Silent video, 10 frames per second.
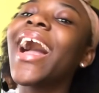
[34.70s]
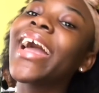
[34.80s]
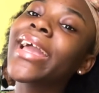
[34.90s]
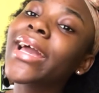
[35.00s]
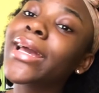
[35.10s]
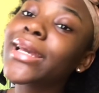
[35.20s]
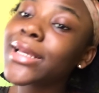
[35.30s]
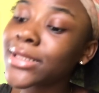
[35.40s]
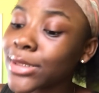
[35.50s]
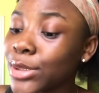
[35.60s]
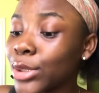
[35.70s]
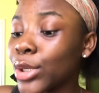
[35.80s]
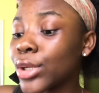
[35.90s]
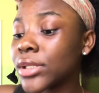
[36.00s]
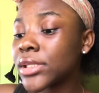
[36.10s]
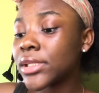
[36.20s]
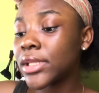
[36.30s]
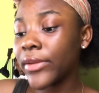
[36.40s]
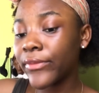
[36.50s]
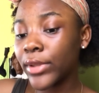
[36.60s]
Hi guys, it's your girl
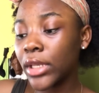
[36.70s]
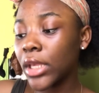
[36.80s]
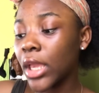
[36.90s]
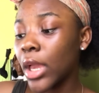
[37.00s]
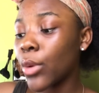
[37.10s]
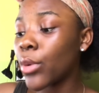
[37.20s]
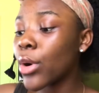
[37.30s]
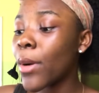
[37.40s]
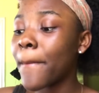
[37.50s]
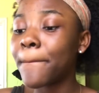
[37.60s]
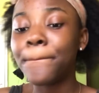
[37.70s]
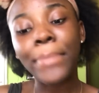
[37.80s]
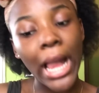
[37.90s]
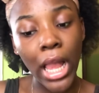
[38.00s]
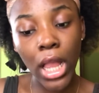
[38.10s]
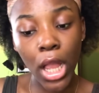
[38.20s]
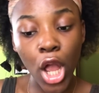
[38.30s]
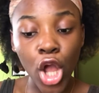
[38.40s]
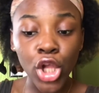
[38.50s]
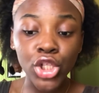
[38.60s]
Stephanie, and welcome back
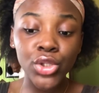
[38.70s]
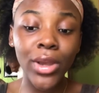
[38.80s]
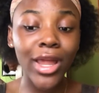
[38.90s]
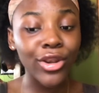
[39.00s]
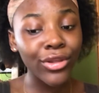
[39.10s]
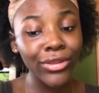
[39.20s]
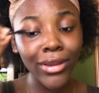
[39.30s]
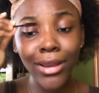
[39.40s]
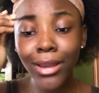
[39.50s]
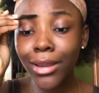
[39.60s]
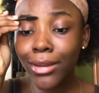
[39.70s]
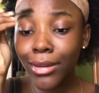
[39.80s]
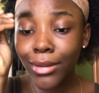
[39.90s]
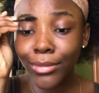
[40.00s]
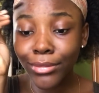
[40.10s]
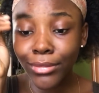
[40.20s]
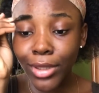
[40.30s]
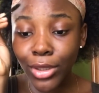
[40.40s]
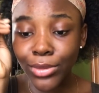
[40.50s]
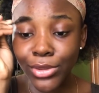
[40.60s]
to another um
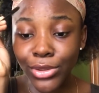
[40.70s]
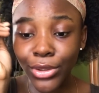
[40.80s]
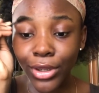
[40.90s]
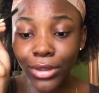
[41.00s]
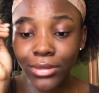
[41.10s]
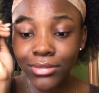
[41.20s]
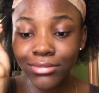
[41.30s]
makeup tutorial.